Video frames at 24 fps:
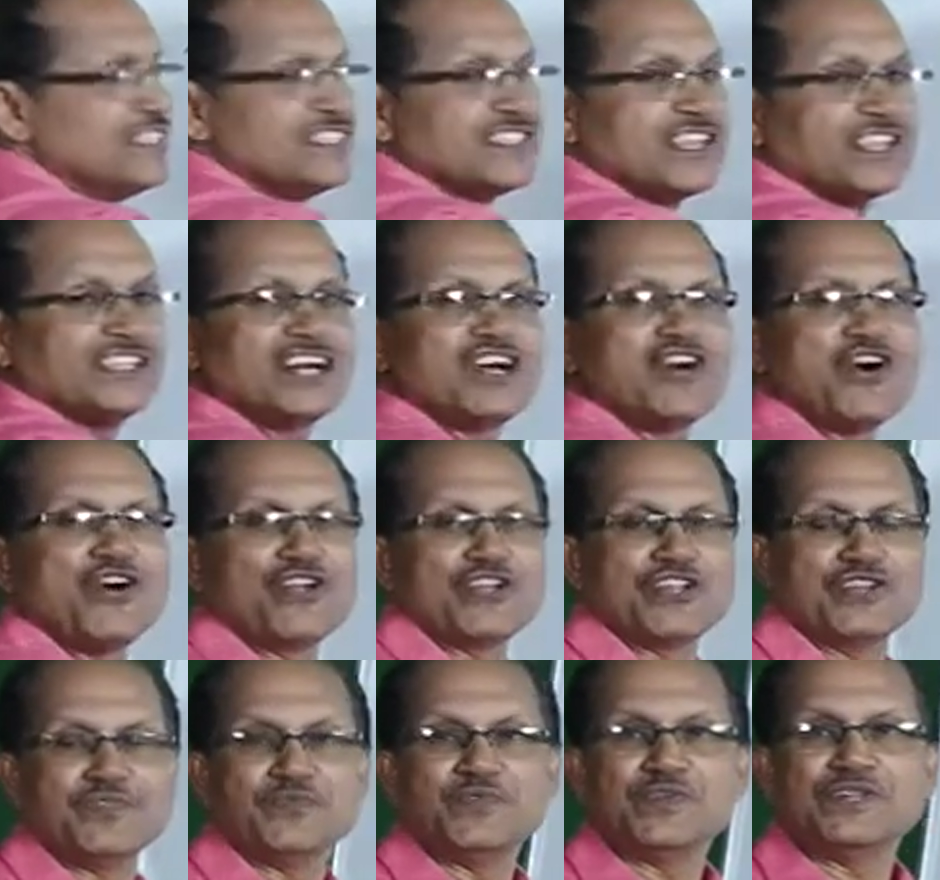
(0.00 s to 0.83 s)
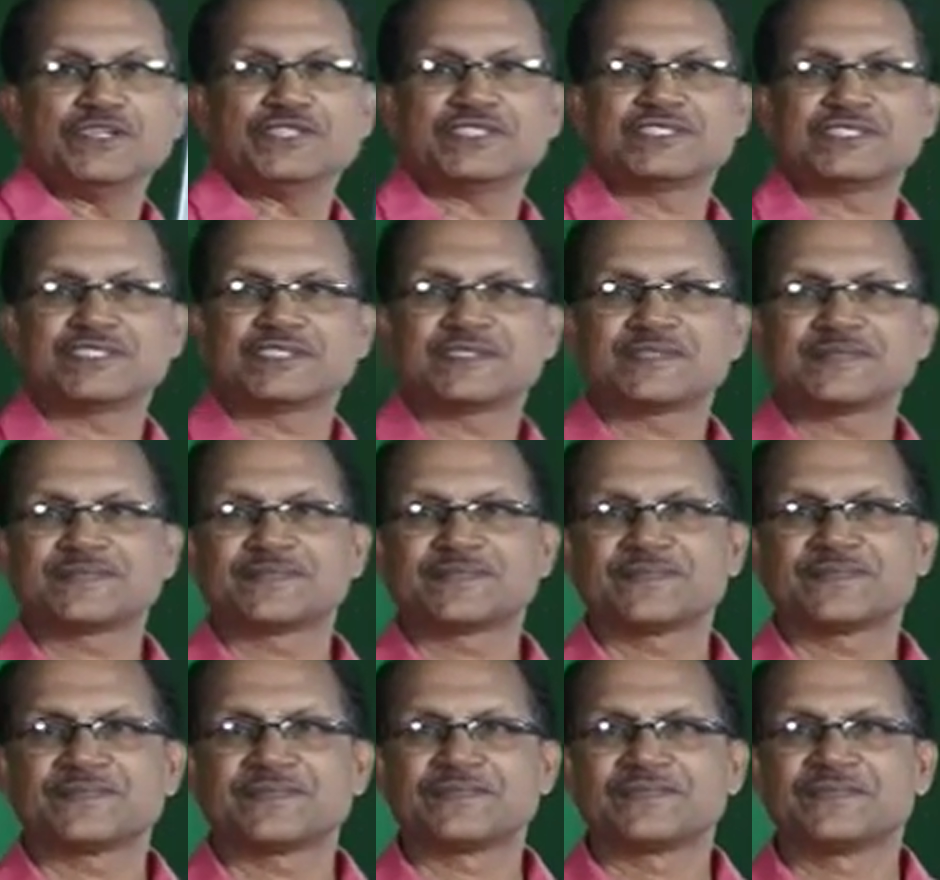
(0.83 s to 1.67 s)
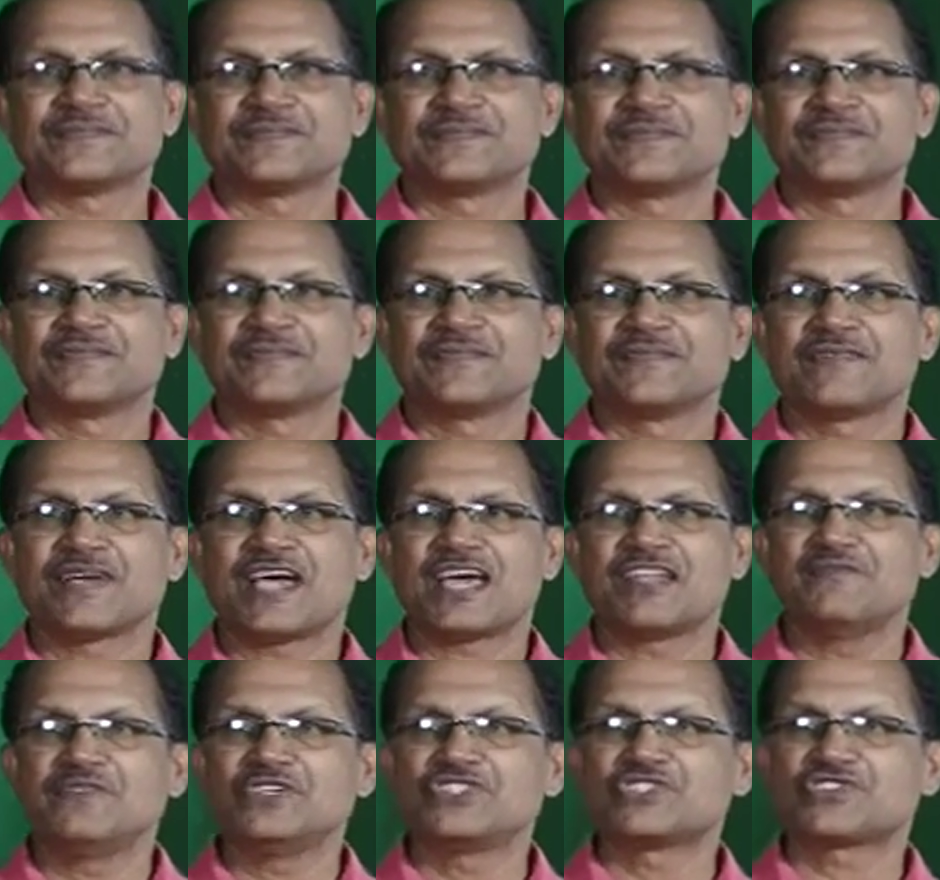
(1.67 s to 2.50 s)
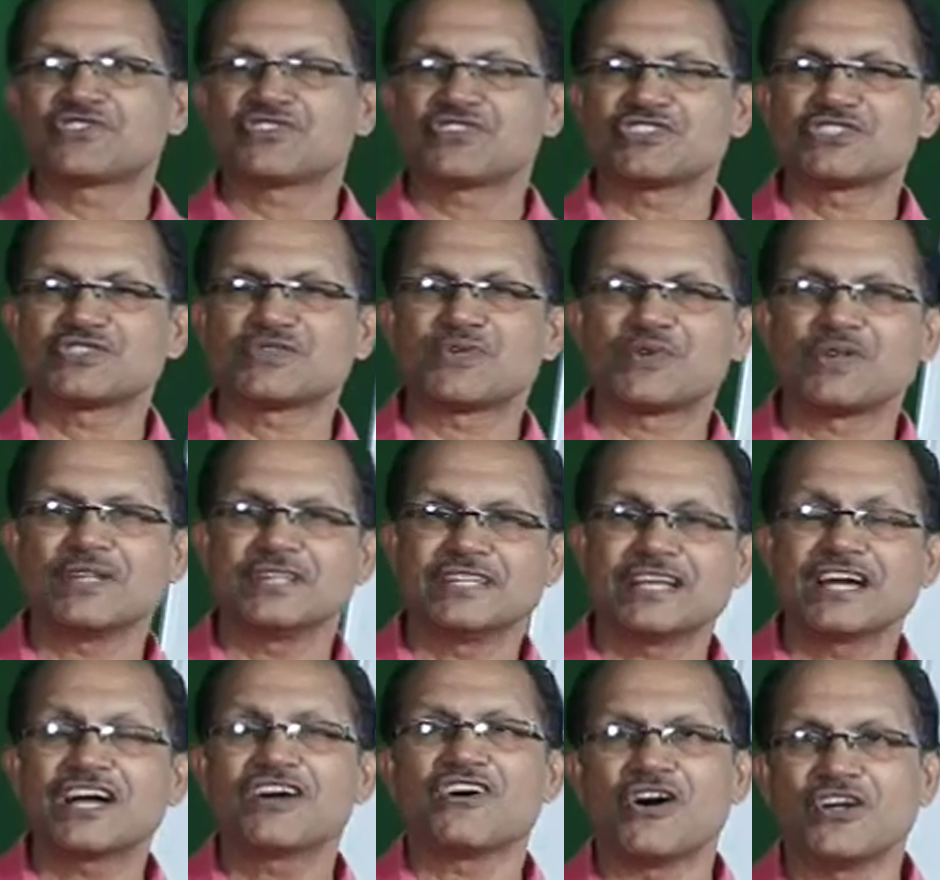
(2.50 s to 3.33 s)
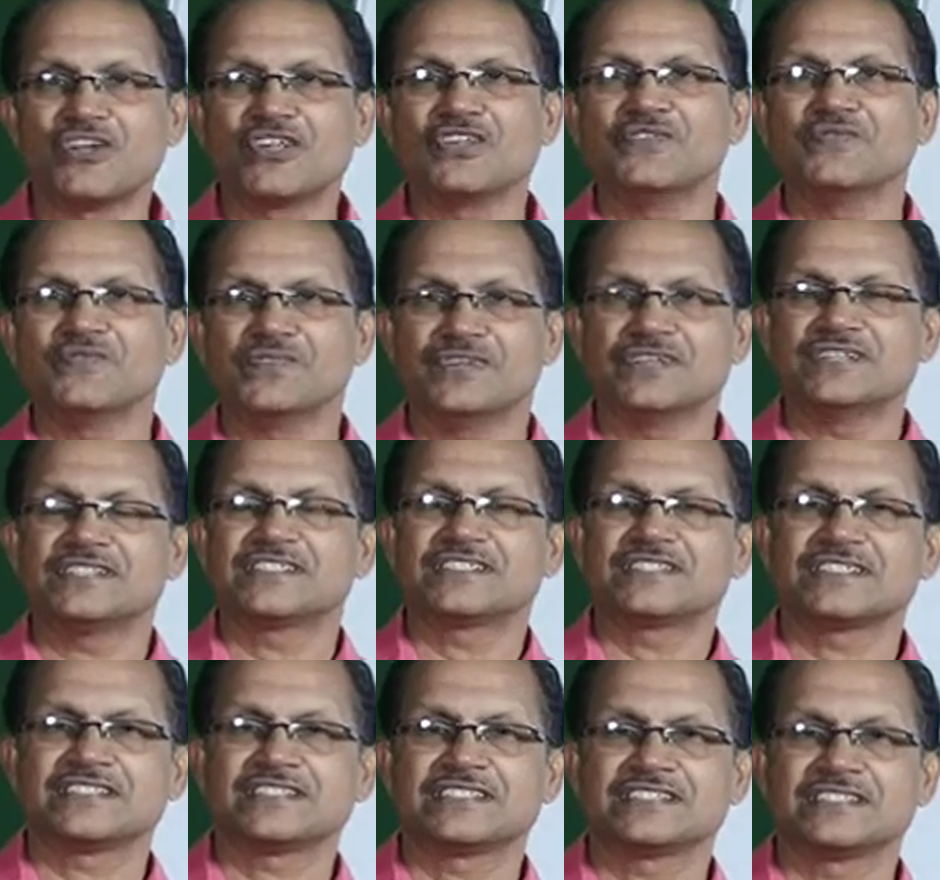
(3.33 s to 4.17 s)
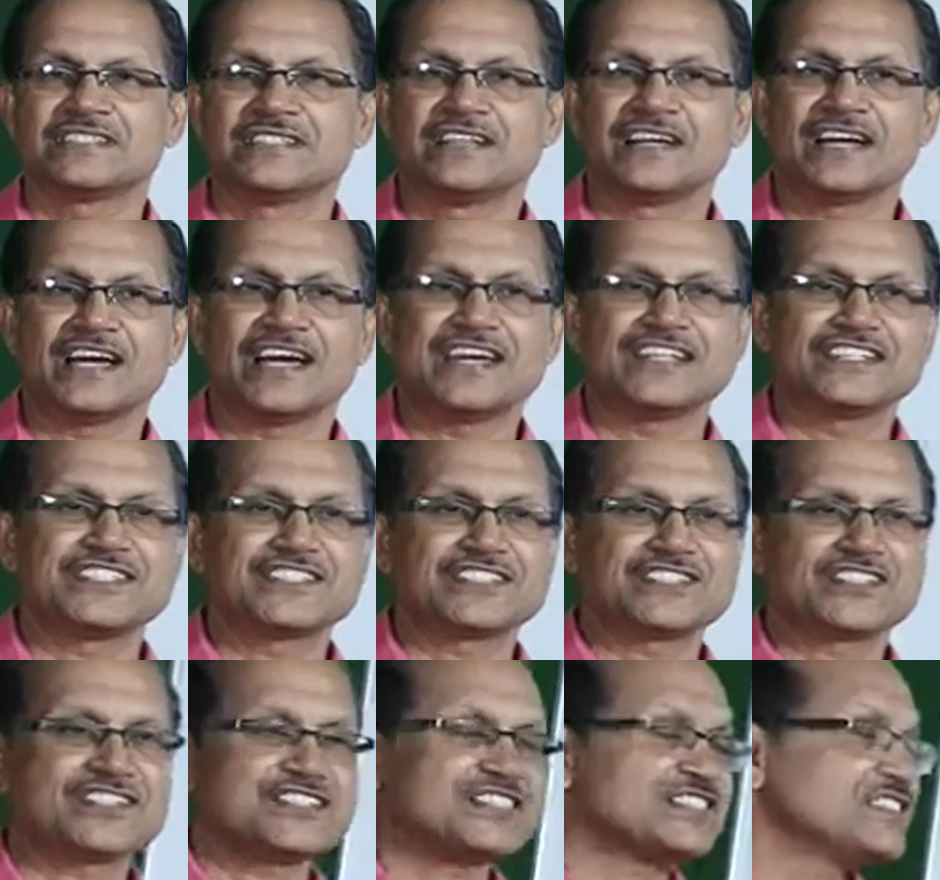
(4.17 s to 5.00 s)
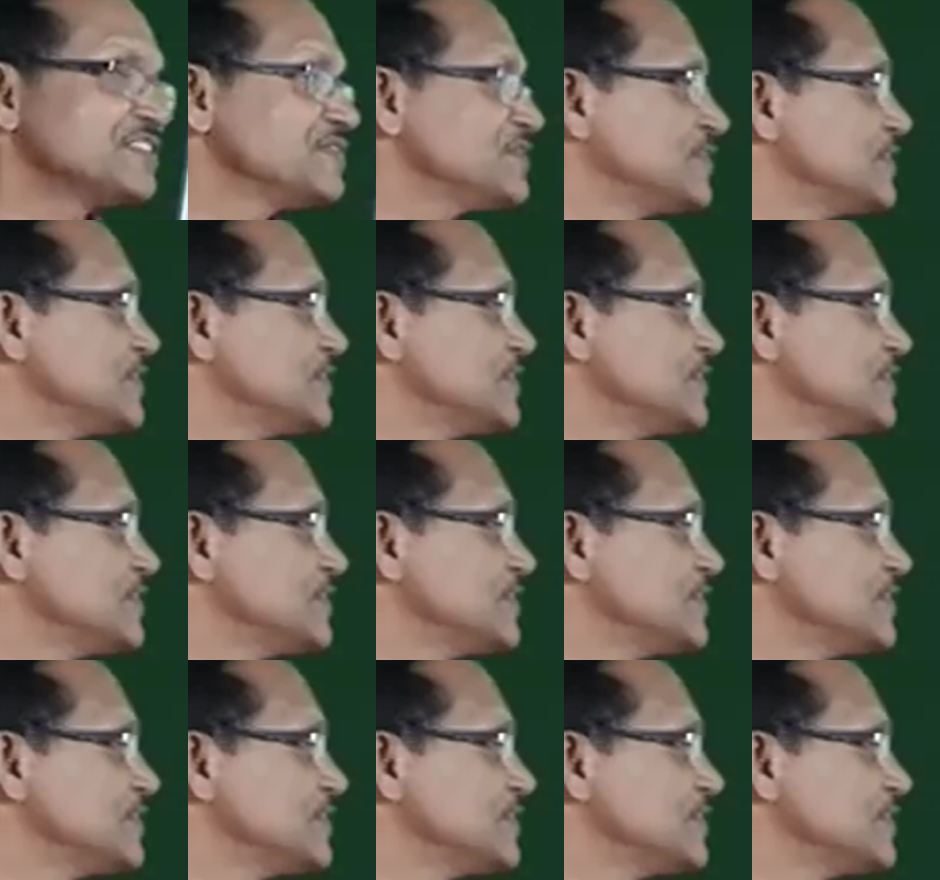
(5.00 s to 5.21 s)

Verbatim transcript: these are the content words and we stress only the content words and stress the